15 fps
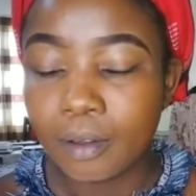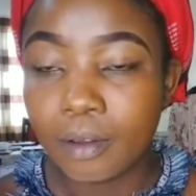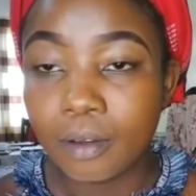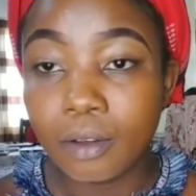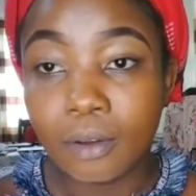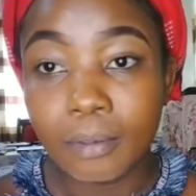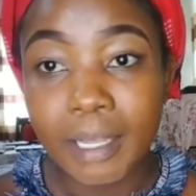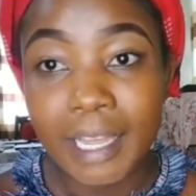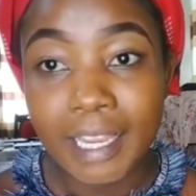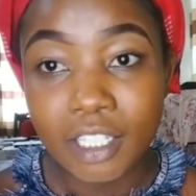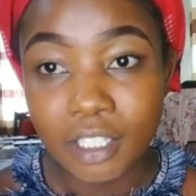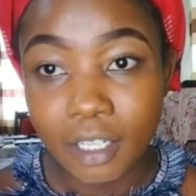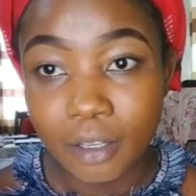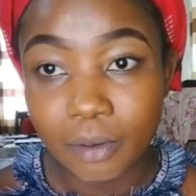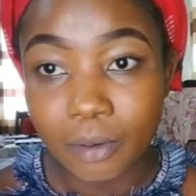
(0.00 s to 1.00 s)
No, my
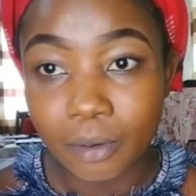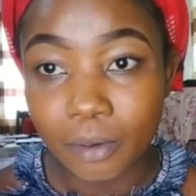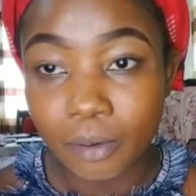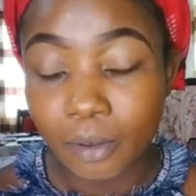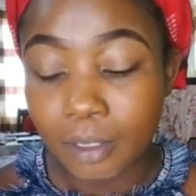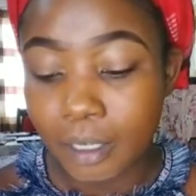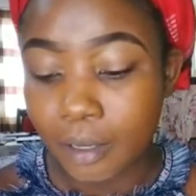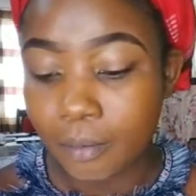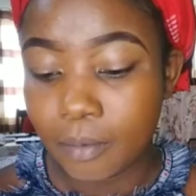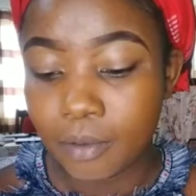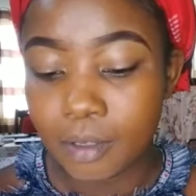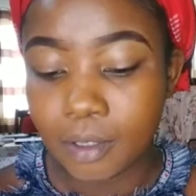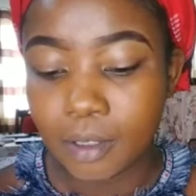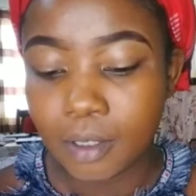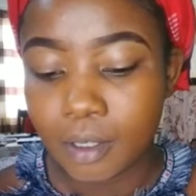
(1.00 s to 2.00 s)
eyeshadow, not eyebrows.
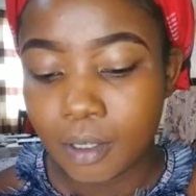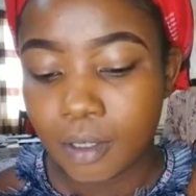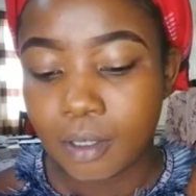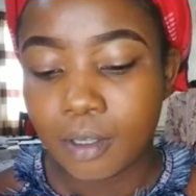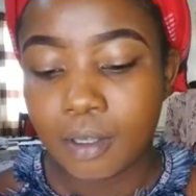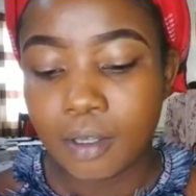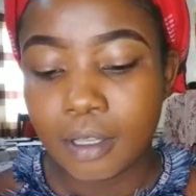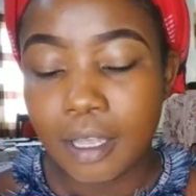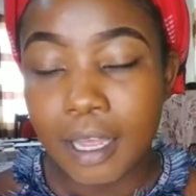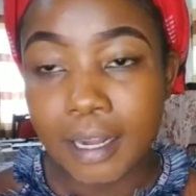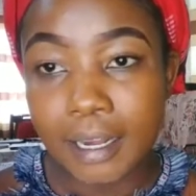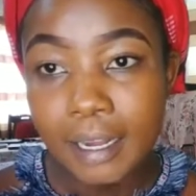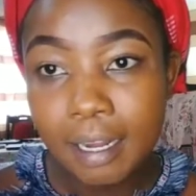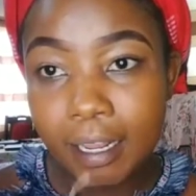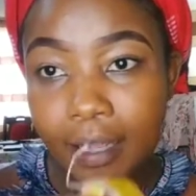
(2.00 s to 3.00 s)
And
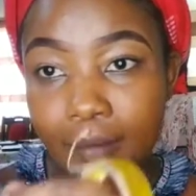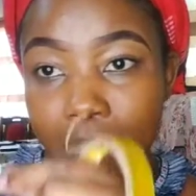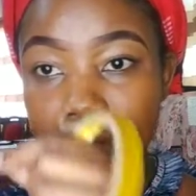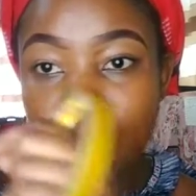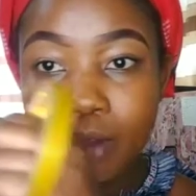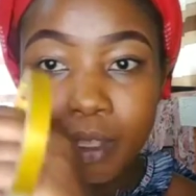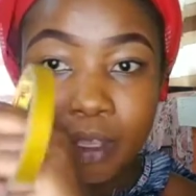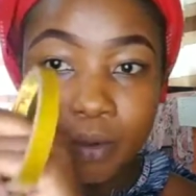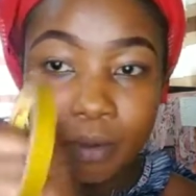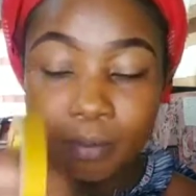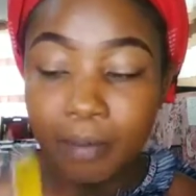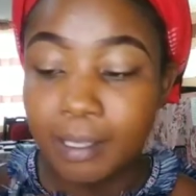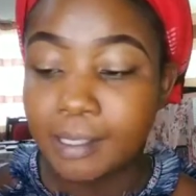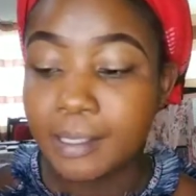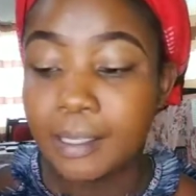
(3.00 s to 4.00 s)
I'm going in with
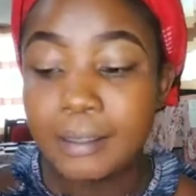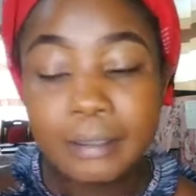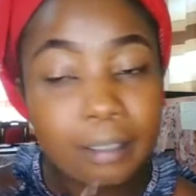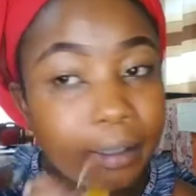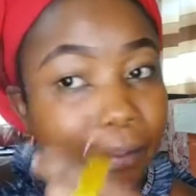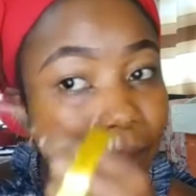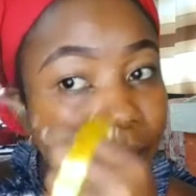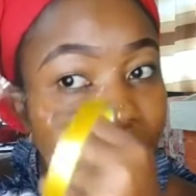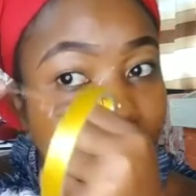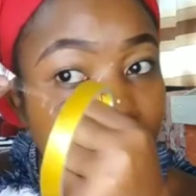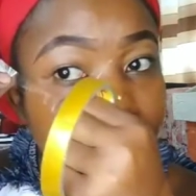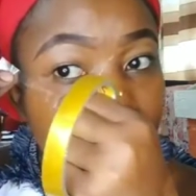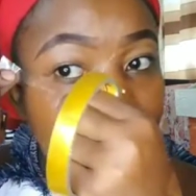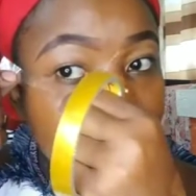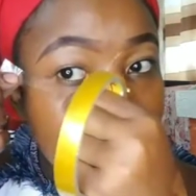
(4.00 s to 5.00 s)
my cell tape
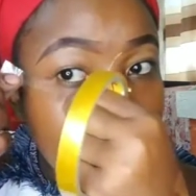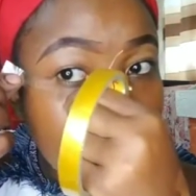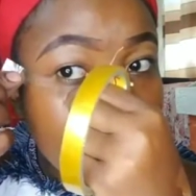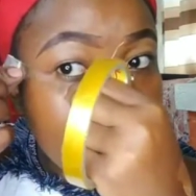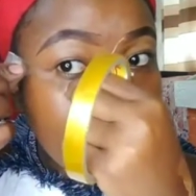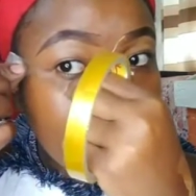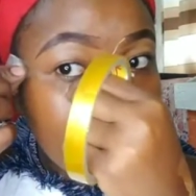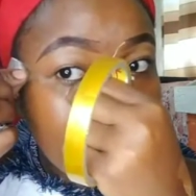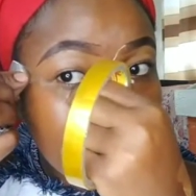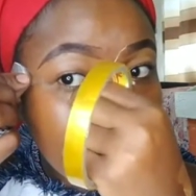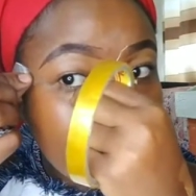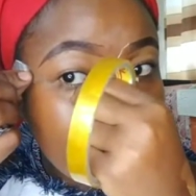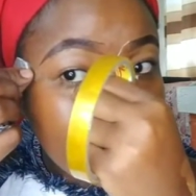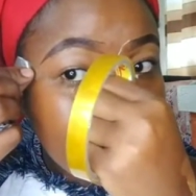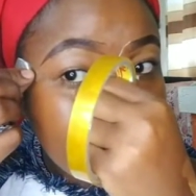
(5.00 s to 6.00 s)
and
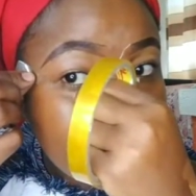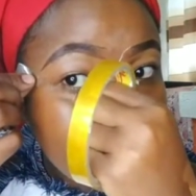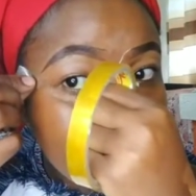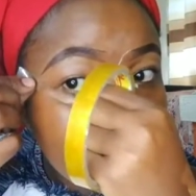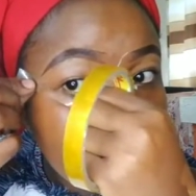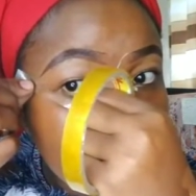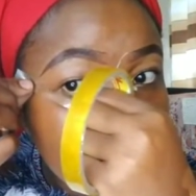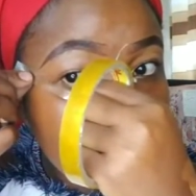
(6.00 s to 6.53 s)
placing it